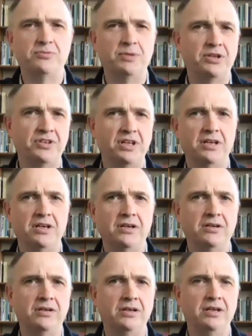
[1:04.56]
our thinking
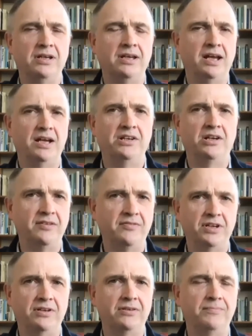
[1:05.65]
and our
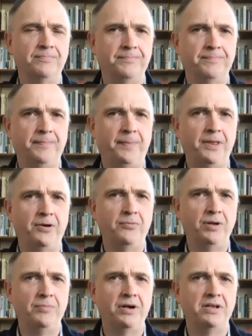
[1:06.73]
living, that we
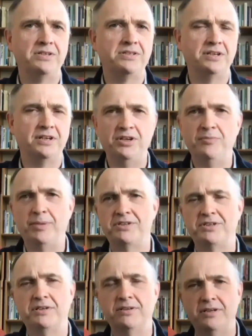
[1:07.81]
might know you
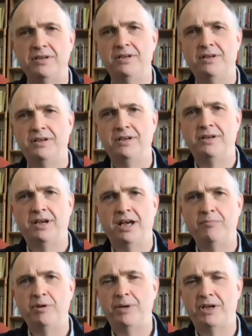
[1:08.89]
better and
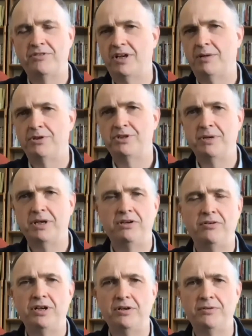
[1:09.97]
be better able to make you
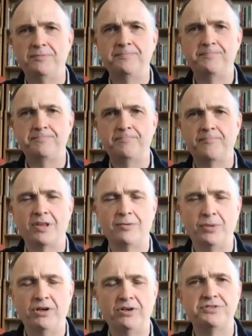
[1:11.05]
known. And
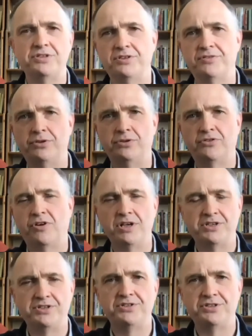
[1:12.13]
we ask this for
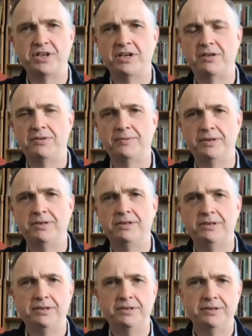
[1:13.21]
Christ's sake.
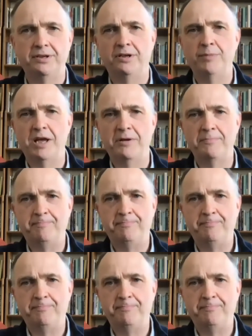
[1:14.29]
Amen.